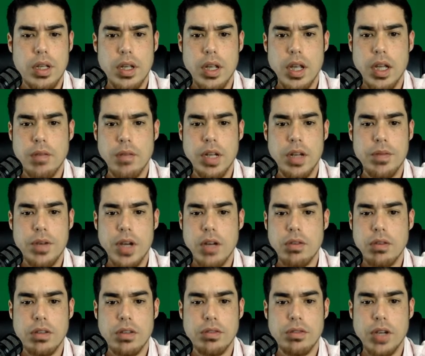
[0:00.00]
even if I
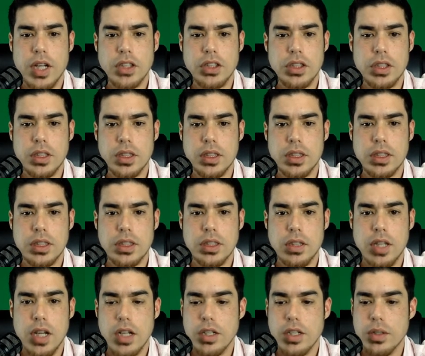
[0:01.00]
refresh it, it's still
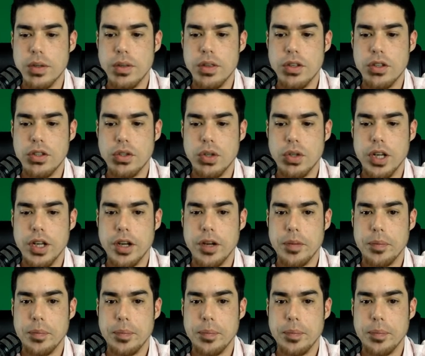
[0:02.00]
not doing the trick.